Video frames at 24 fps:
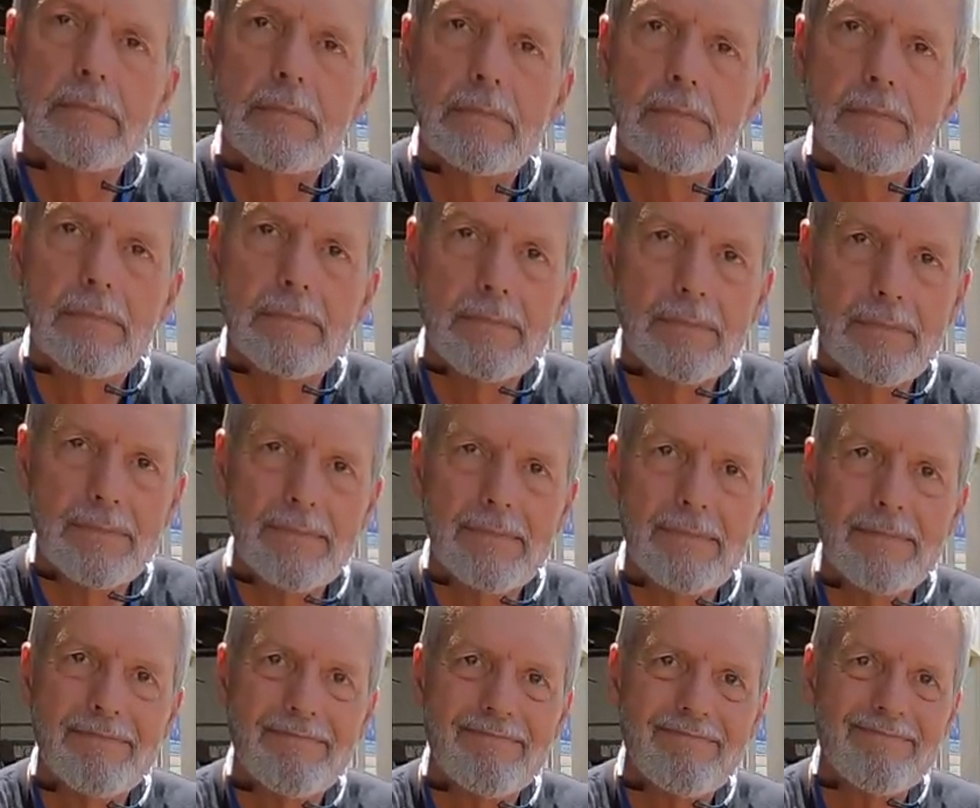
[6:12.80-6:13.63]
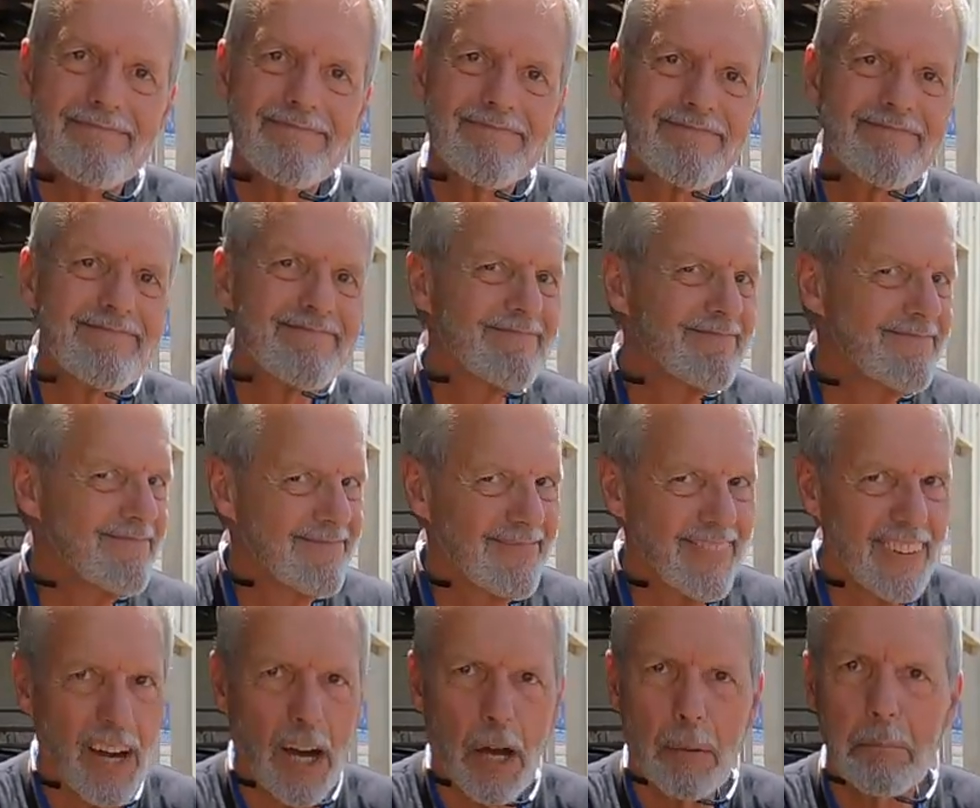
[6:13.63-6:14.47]
February.
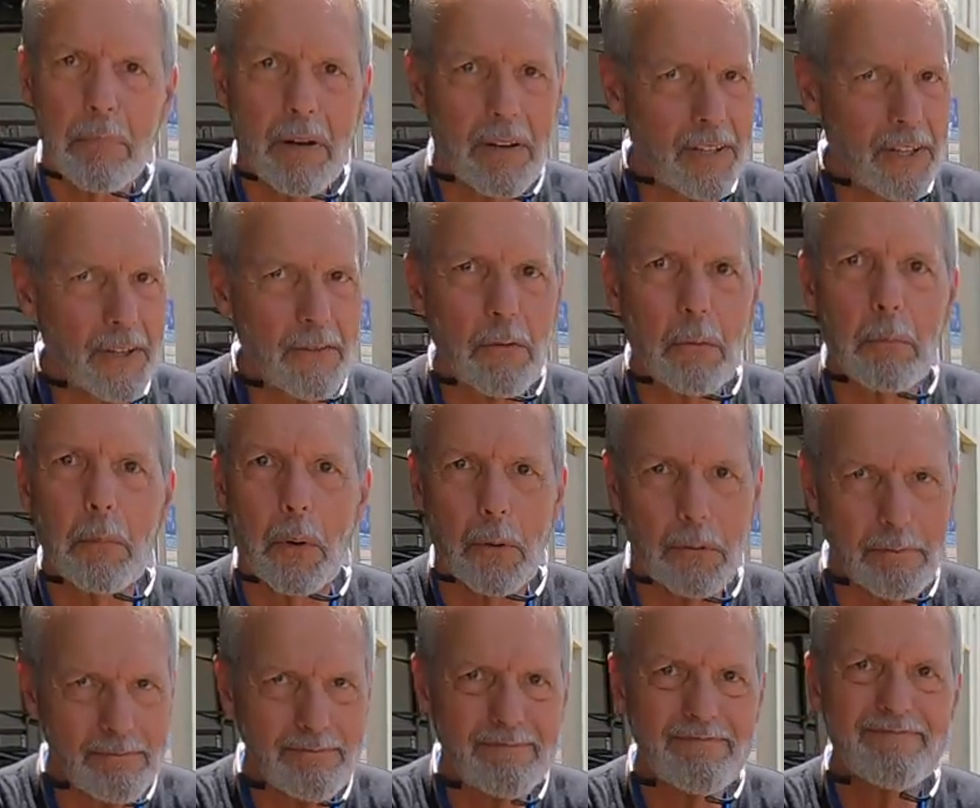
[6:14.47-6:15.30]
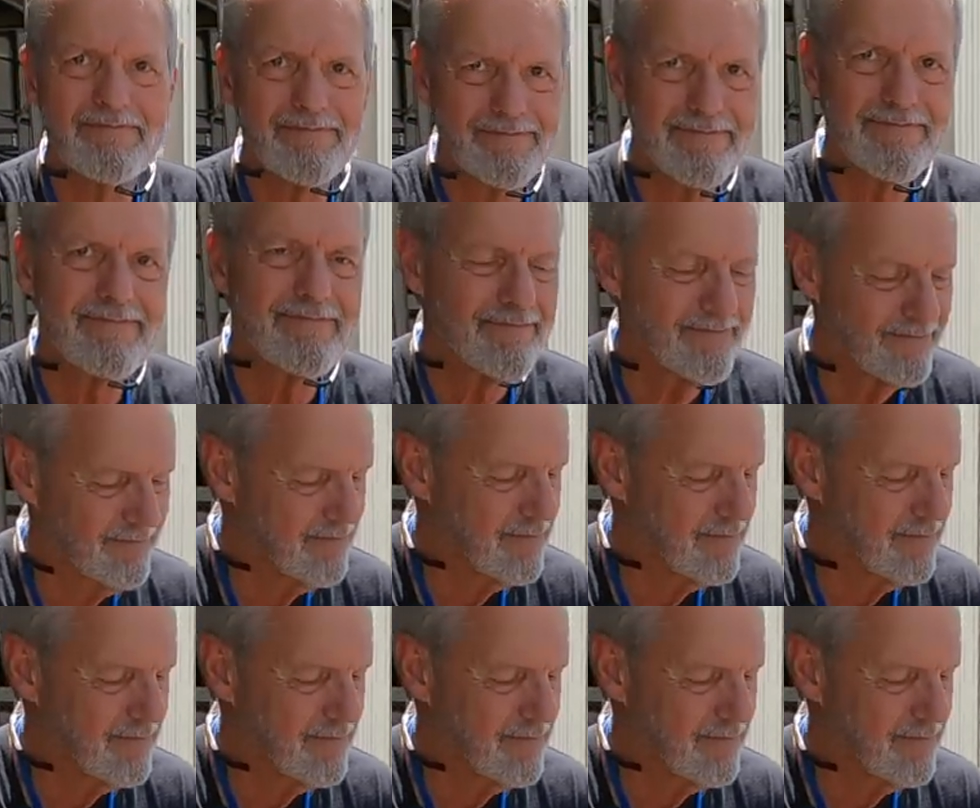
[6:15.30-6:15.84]
Unbelievable. Yeah.